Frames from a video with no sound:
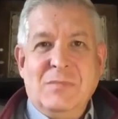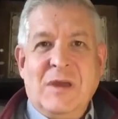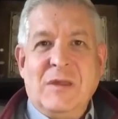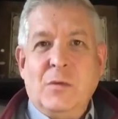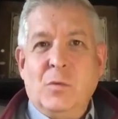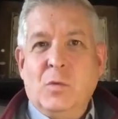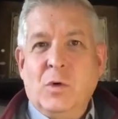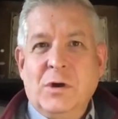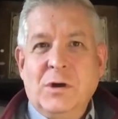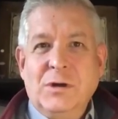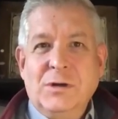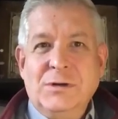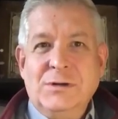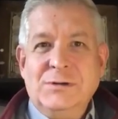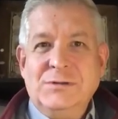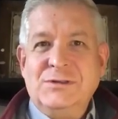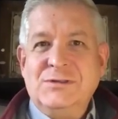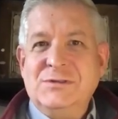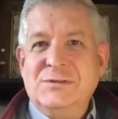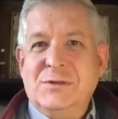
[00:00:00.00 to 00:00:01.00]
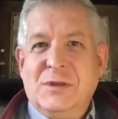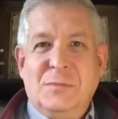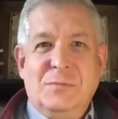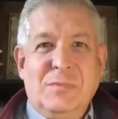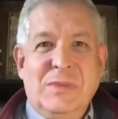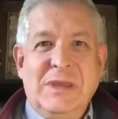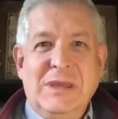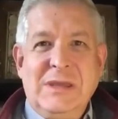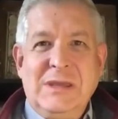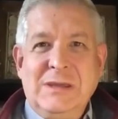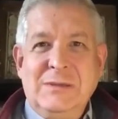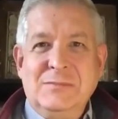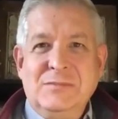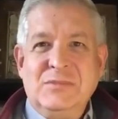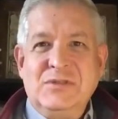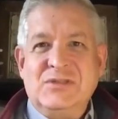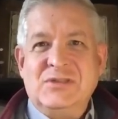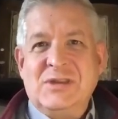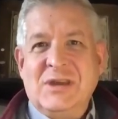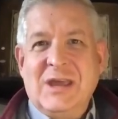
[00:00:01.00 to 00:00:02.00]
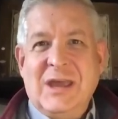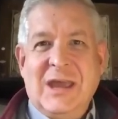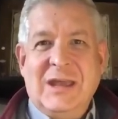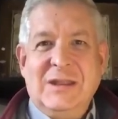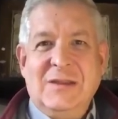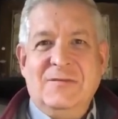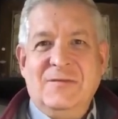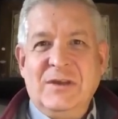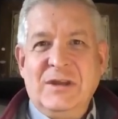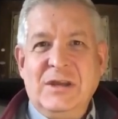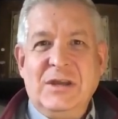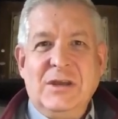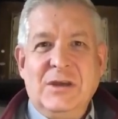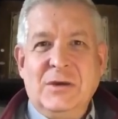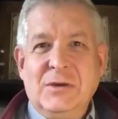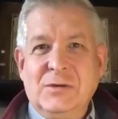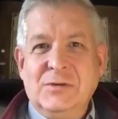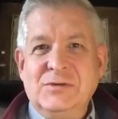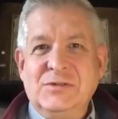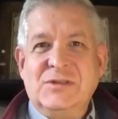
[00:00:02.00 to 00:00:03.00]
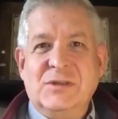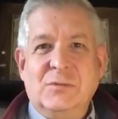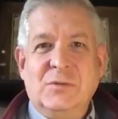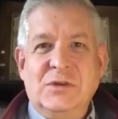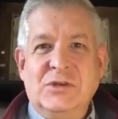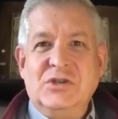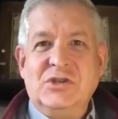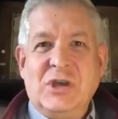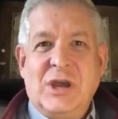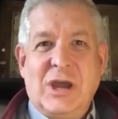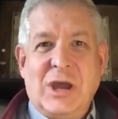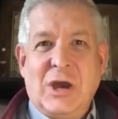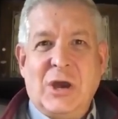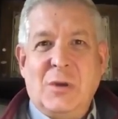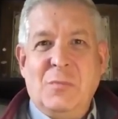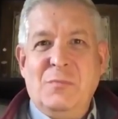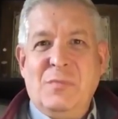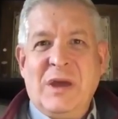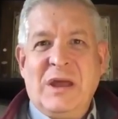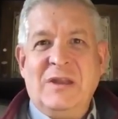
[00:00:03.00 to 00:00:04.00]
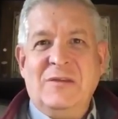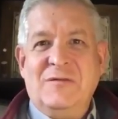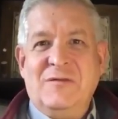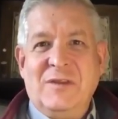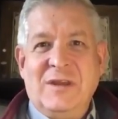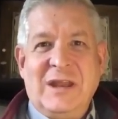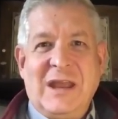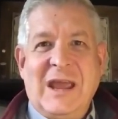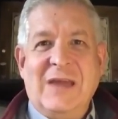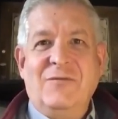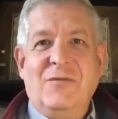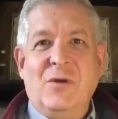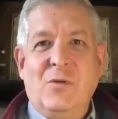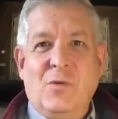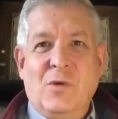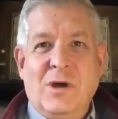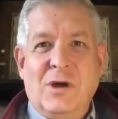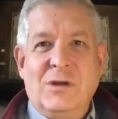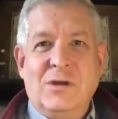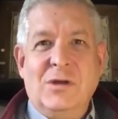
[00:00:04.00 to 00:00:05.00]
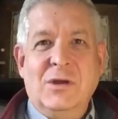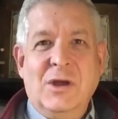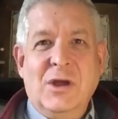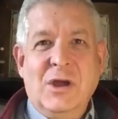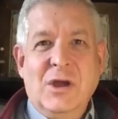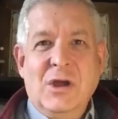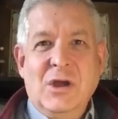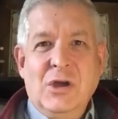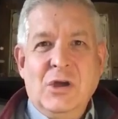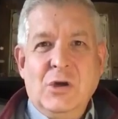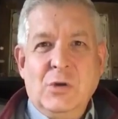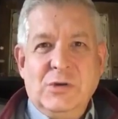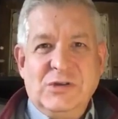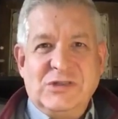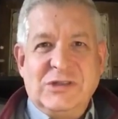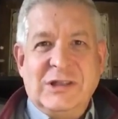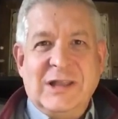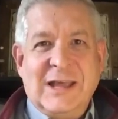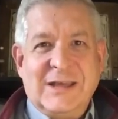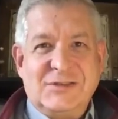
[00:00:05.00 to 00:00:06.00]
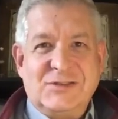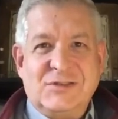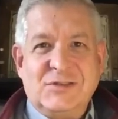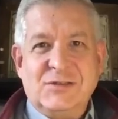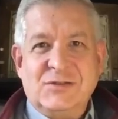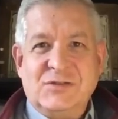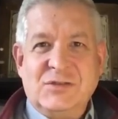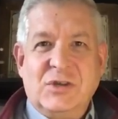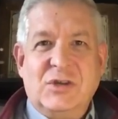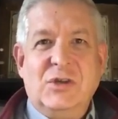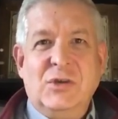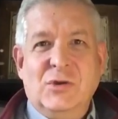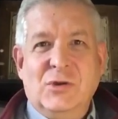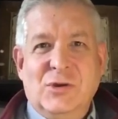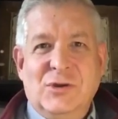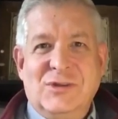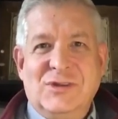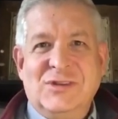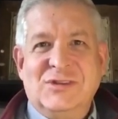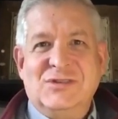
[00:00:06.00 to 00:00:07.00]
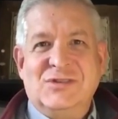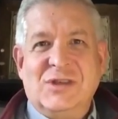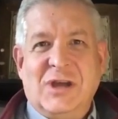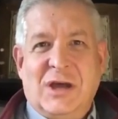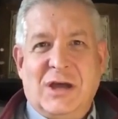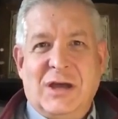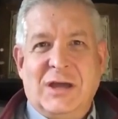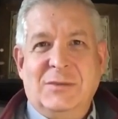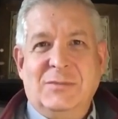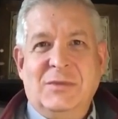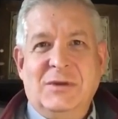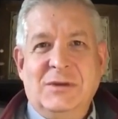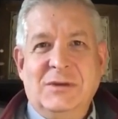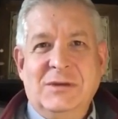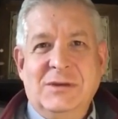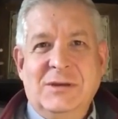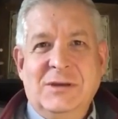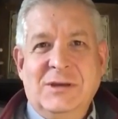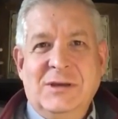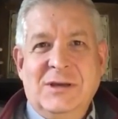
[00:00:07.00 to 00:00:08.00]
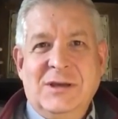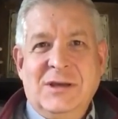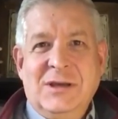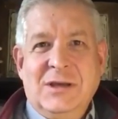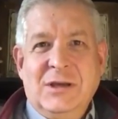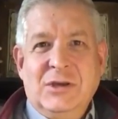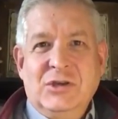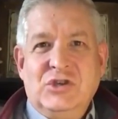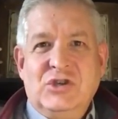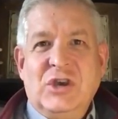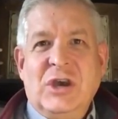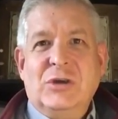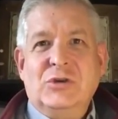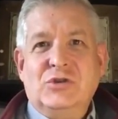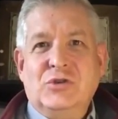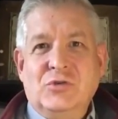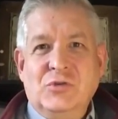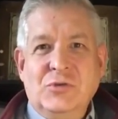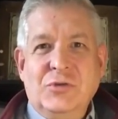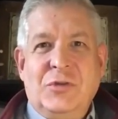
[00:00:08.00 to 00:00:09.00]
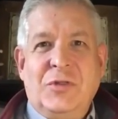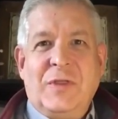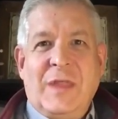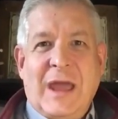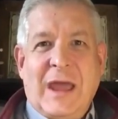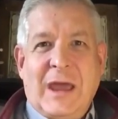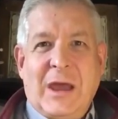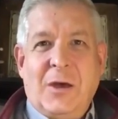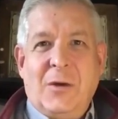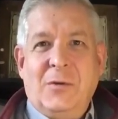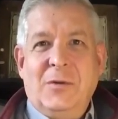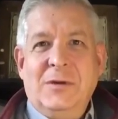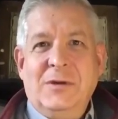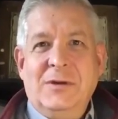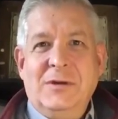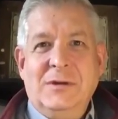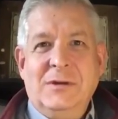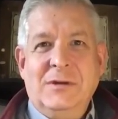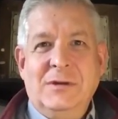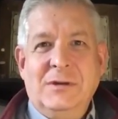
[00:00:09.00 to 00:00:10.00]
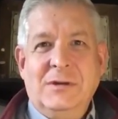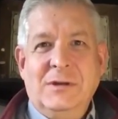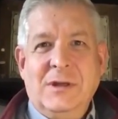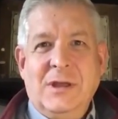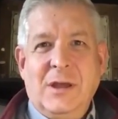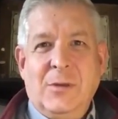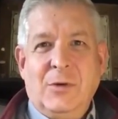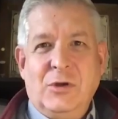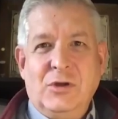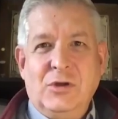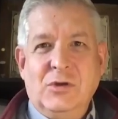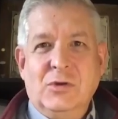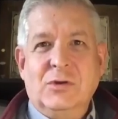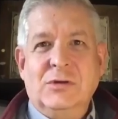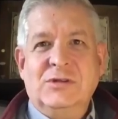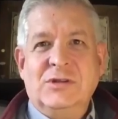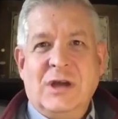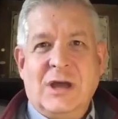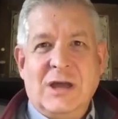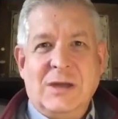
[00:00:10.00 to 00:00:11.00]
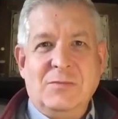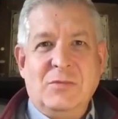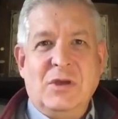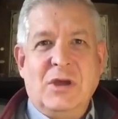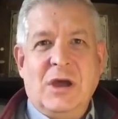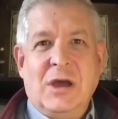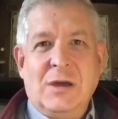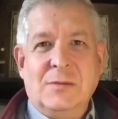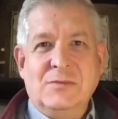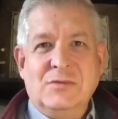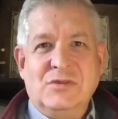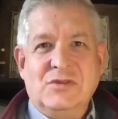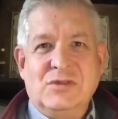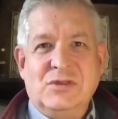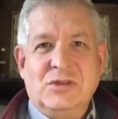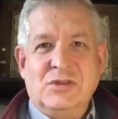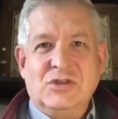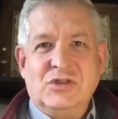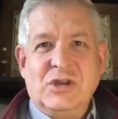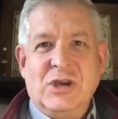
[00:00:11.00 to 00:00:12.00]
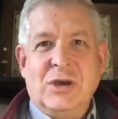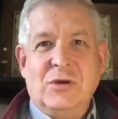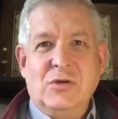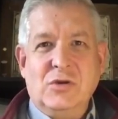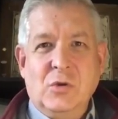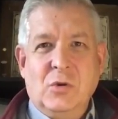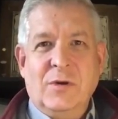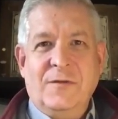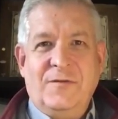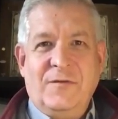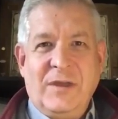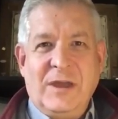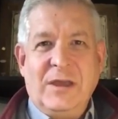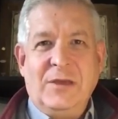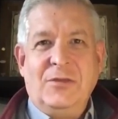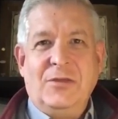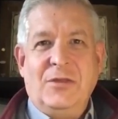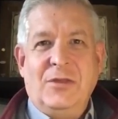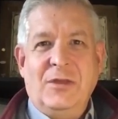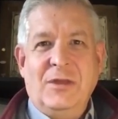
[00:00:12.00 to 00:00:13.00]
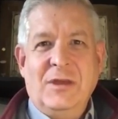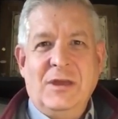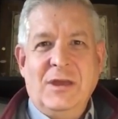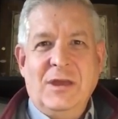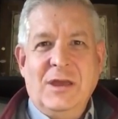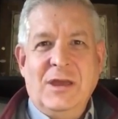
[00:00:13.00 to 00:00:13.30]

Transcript: May the words, the memes, and the videos that we share benefit everyone who is less secure at this time. Share truth now, and when your time comes to share your faith,